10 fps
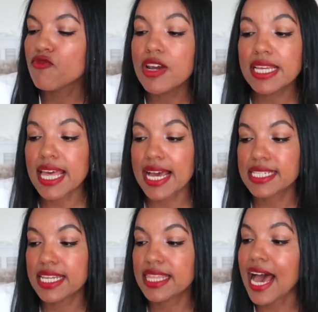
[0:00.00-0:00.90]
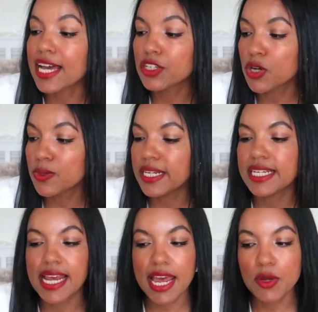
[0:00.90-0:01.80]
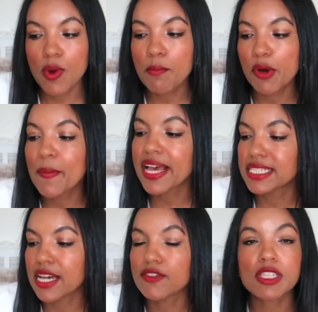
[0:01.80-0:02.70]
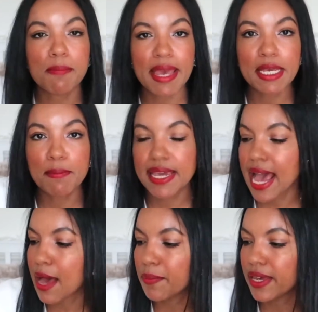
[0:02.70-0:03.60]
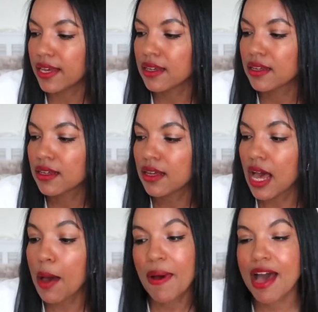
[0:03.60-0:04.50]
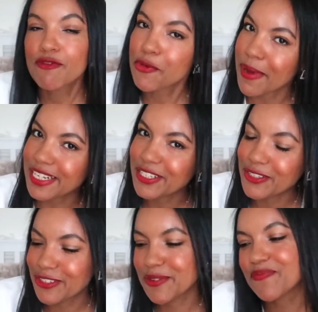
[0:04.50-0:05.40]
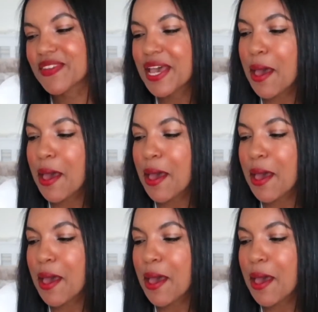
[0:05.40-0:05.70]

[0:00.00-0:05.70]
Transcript: Realising that I don't need anyone myself to make me happy, apart from my children.